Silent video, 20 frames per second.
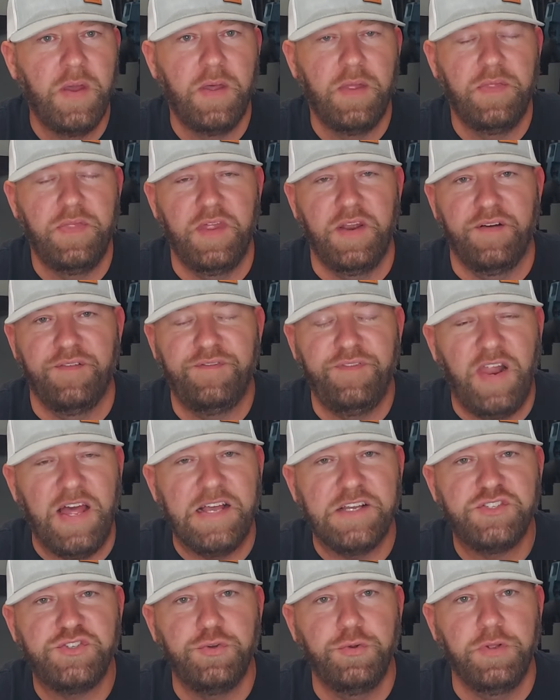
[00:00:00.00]
than a
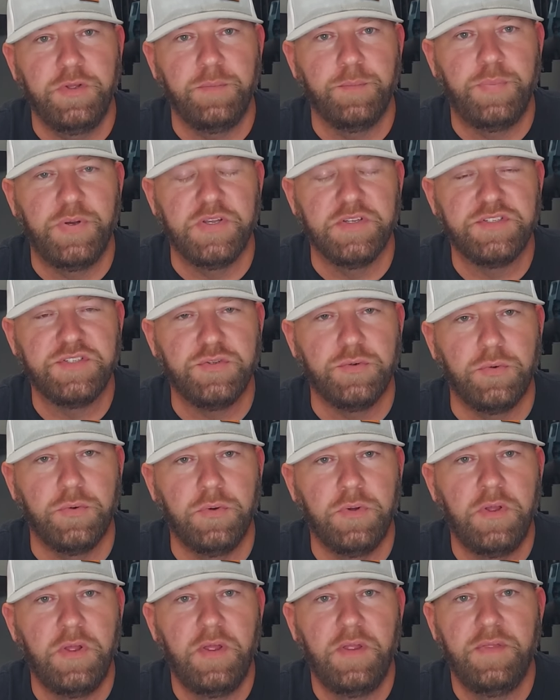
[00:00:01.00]
flat shooting
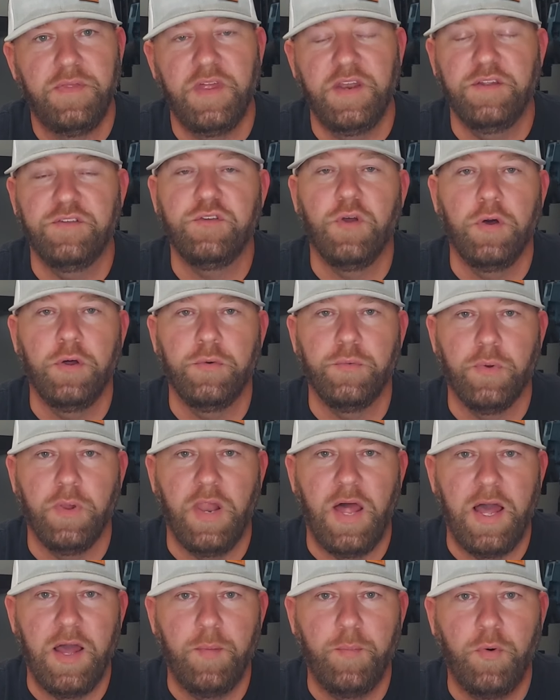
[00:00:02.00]
pistol that is
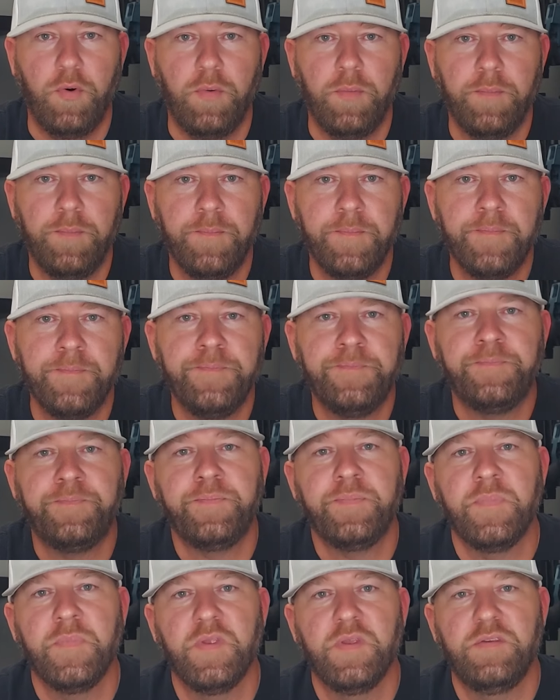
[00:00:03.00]
unreliable.
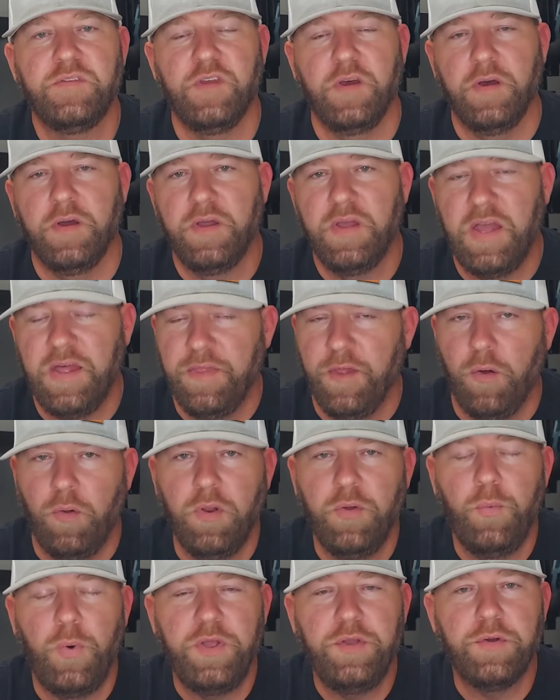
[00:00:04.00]
And the
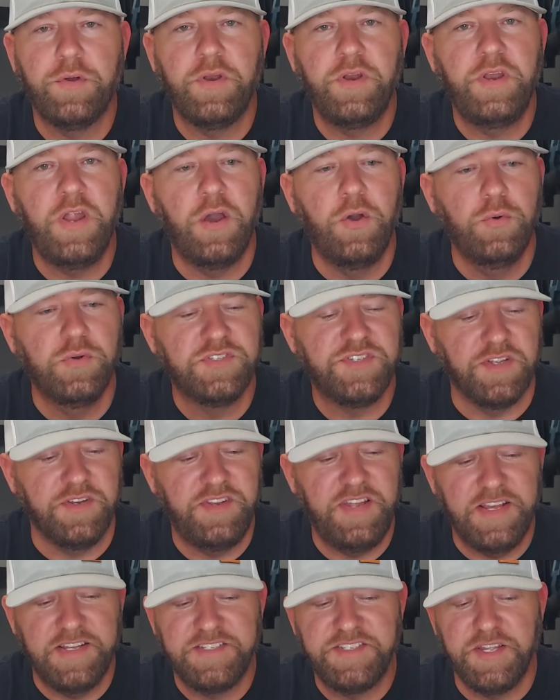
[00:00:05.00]
only way you're going to know is to
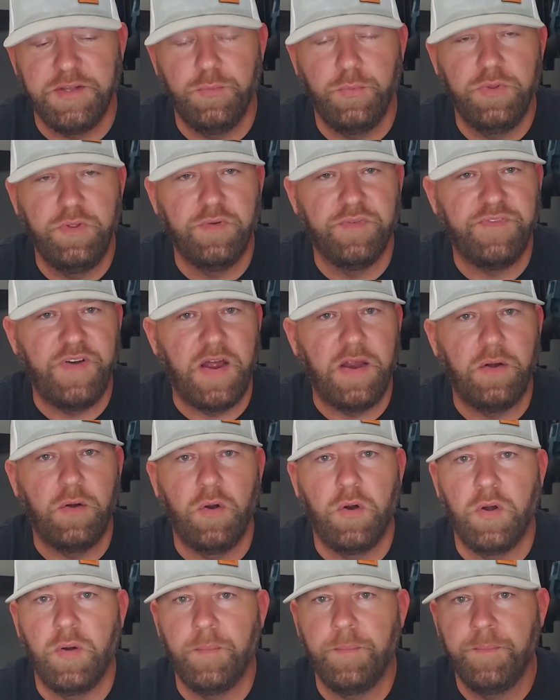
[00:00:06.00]
test it with your
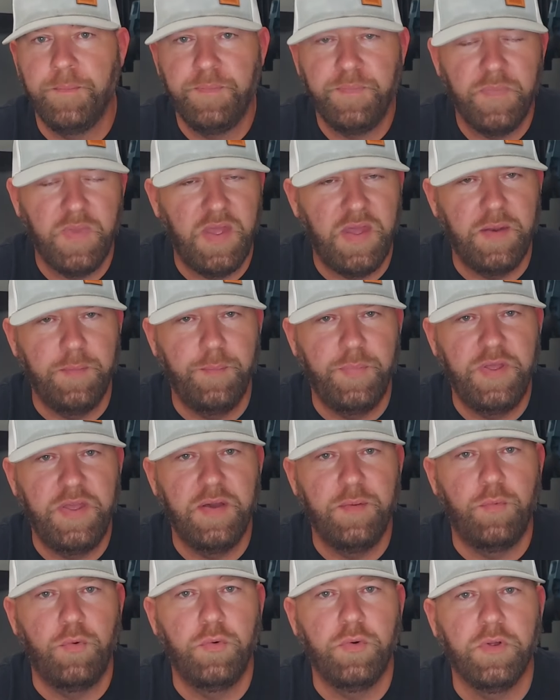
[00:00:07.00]
firearm and be
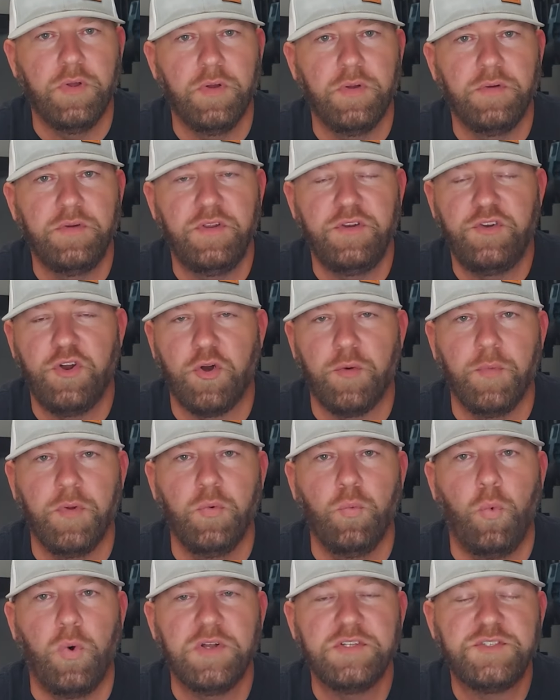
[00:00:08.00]
able to
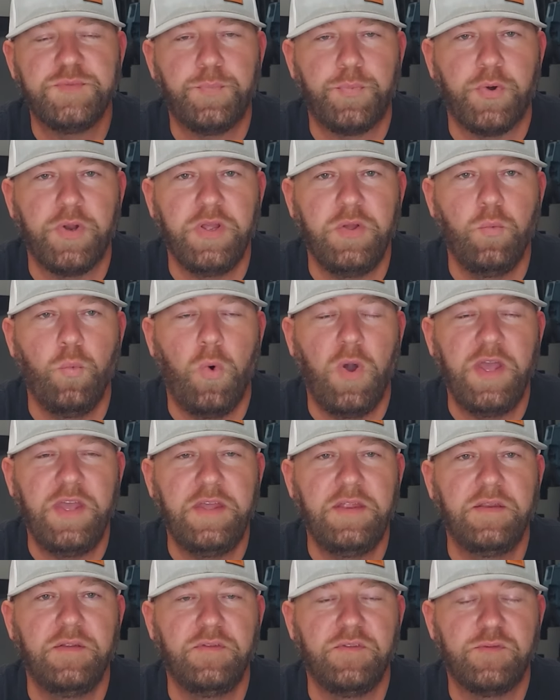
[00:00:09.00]
determine what spring
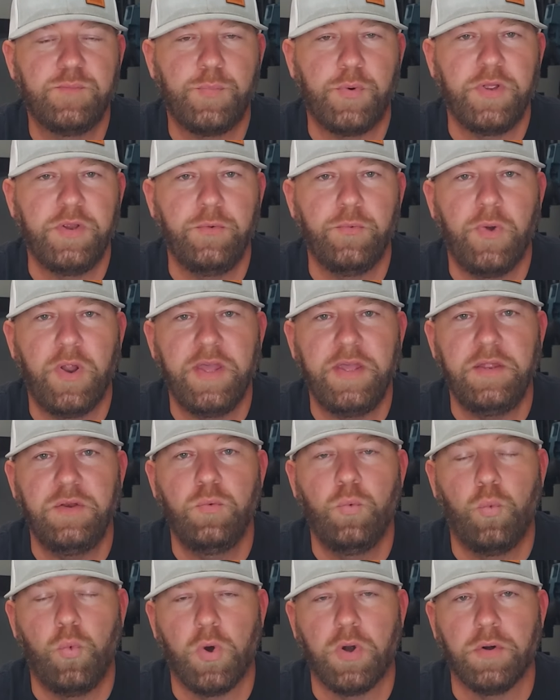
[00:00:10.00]
weight and spring rate
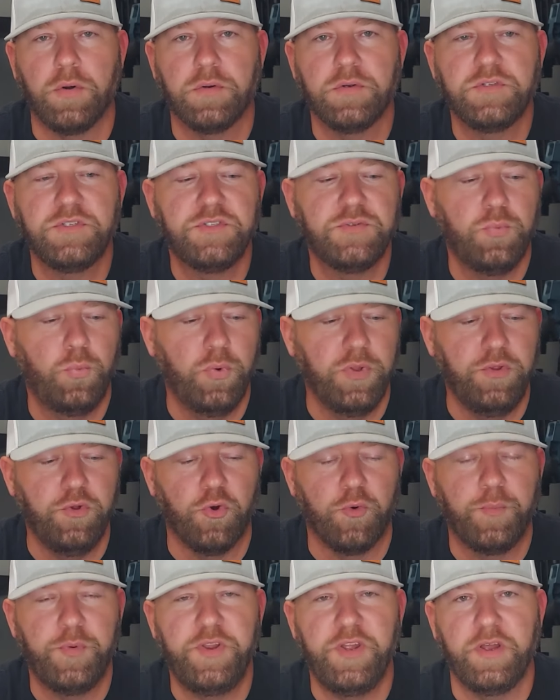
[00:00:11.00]
works with
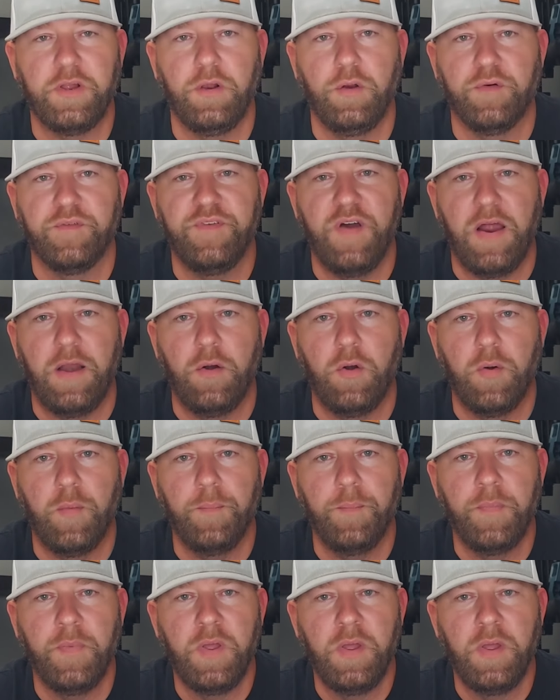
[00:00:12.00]
your particular firearm.